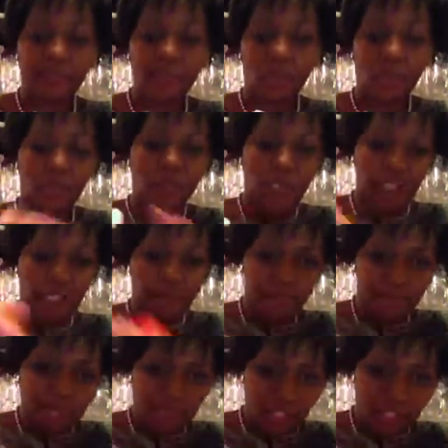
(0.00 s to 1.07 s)
only,
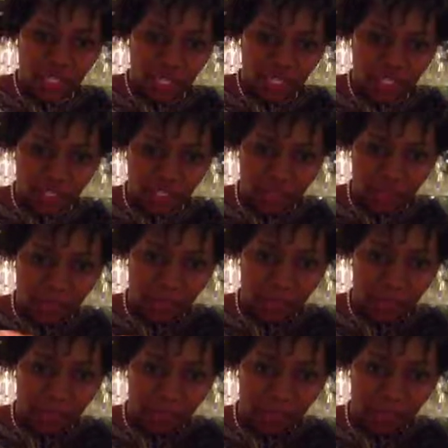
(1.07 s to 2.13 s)
just along that
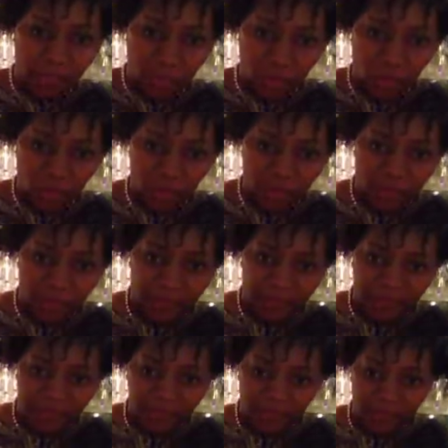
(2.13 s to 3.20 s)
bottom fold,
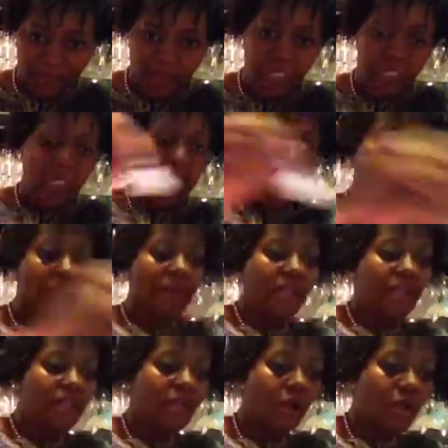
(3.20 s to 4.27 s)
and
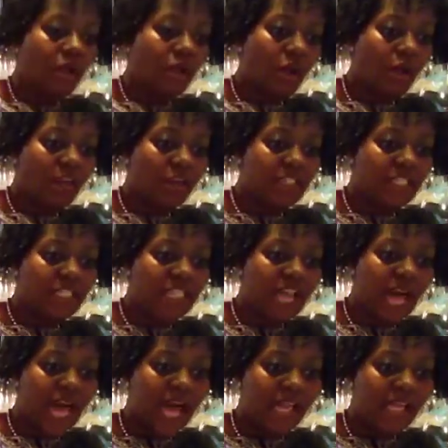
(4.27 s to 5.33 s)
then along the
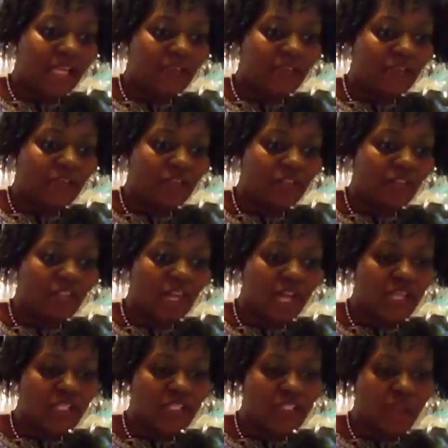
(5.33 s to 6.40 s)
side,
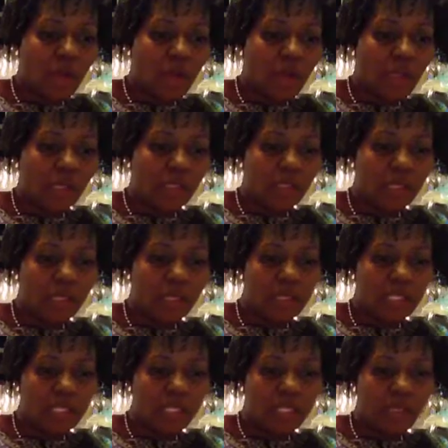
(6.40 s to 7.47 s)
just on
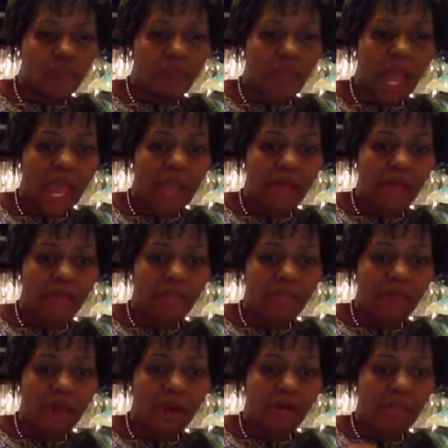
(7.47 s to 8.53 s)
the pattern
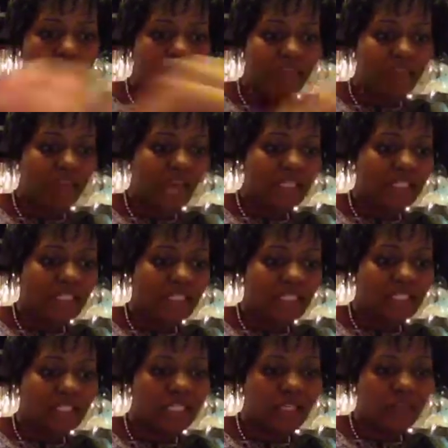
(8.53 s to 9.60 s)
part that is
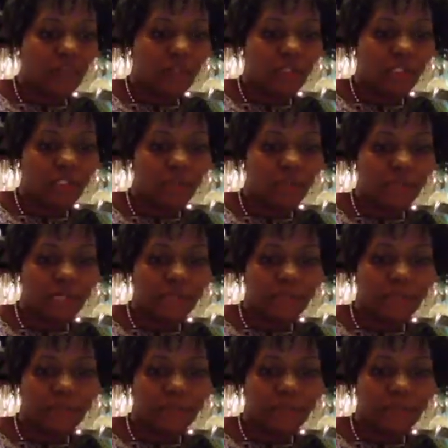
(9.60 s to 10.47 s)
still showing.